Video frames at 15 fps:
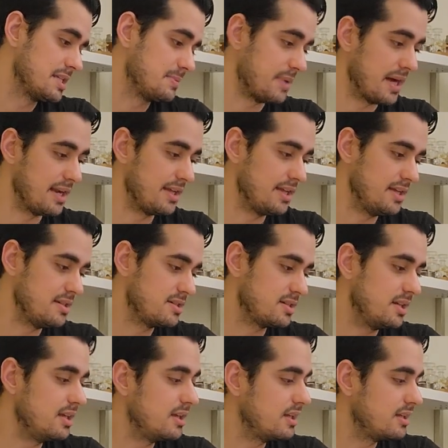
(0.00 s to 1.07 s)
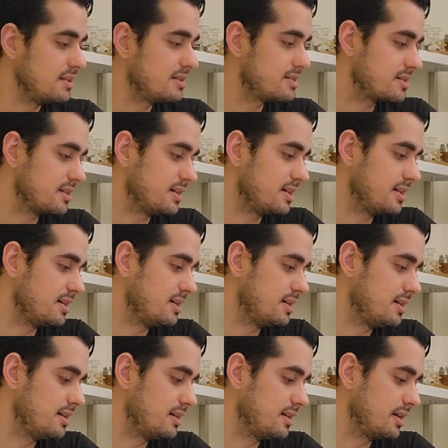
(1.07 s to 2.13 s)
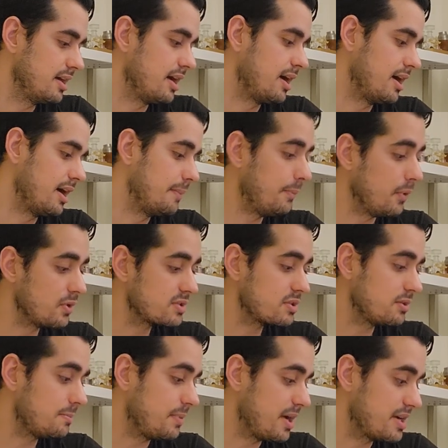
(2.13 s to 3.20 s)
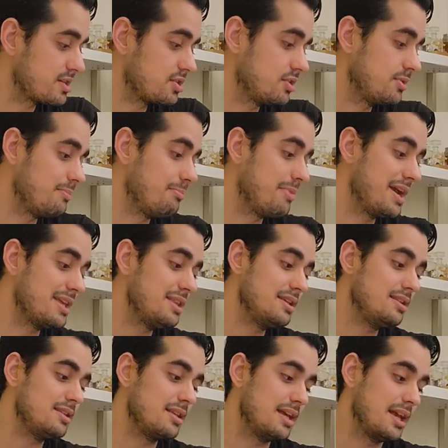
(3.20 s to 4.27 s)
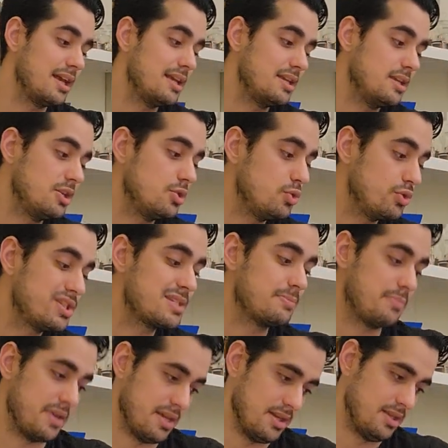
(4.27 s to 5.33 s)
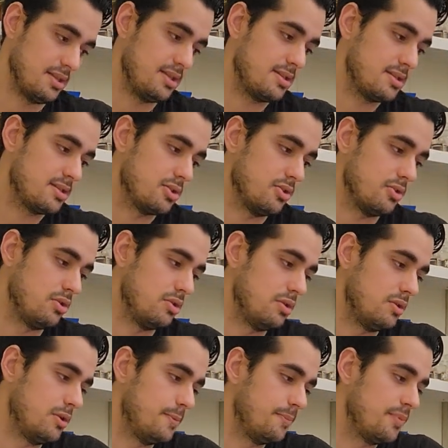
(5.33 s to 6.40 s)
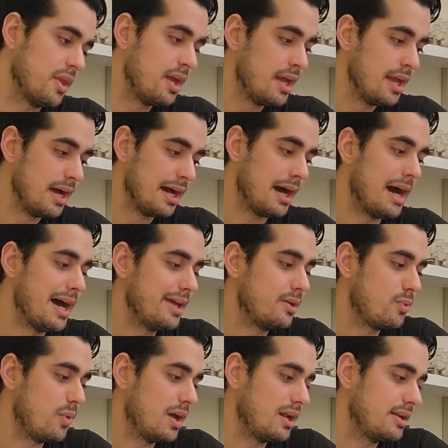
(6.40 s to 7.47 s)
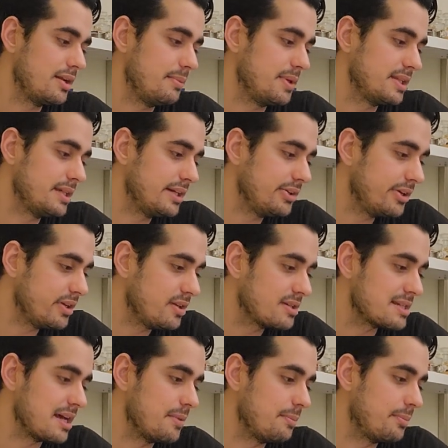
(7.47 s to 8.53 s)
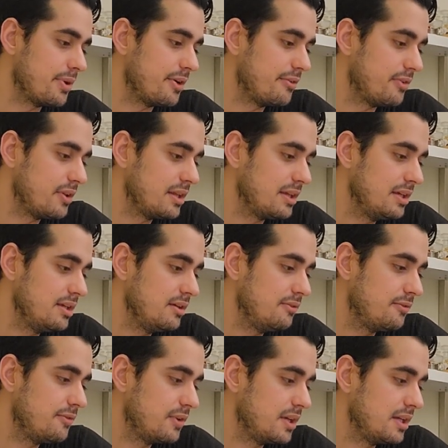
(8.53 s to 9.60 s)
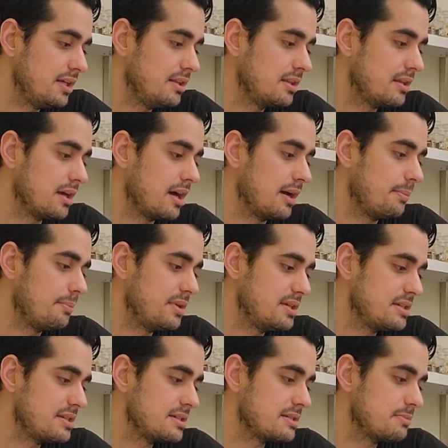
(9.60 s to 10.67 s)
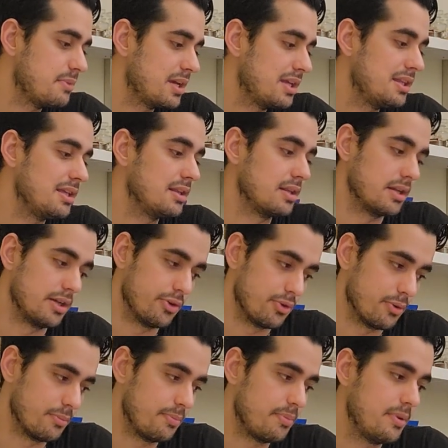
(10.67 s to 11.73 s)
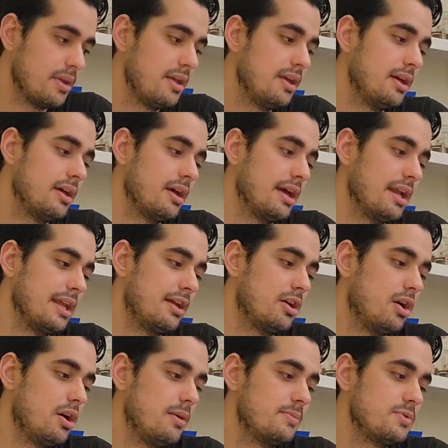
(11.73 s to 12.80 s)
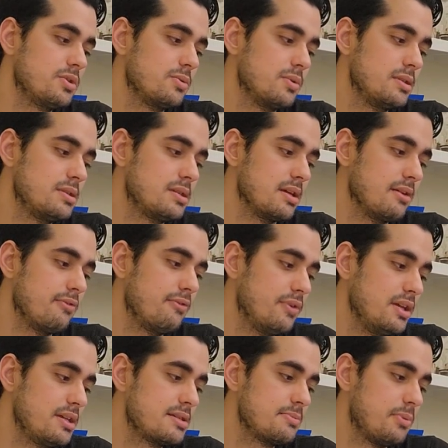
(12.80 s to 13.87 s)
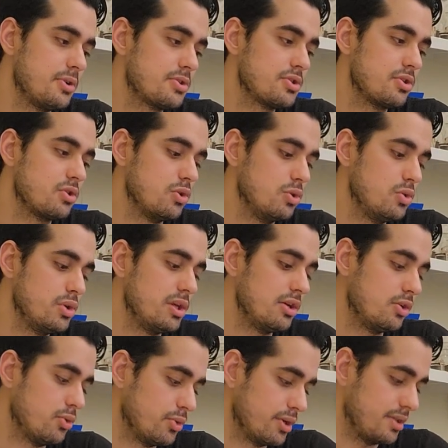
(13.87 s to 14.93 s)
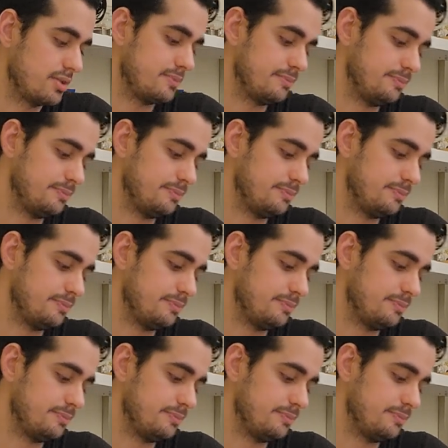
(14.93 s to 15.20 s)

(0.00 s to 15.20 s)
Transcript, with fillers: Spanish, English, uh, uh, Apostle fashion, made in AU Spain. So high quality materials and perfectly fitting uh, pieces made in Europe. And it comes with a fixed puzzle glue included.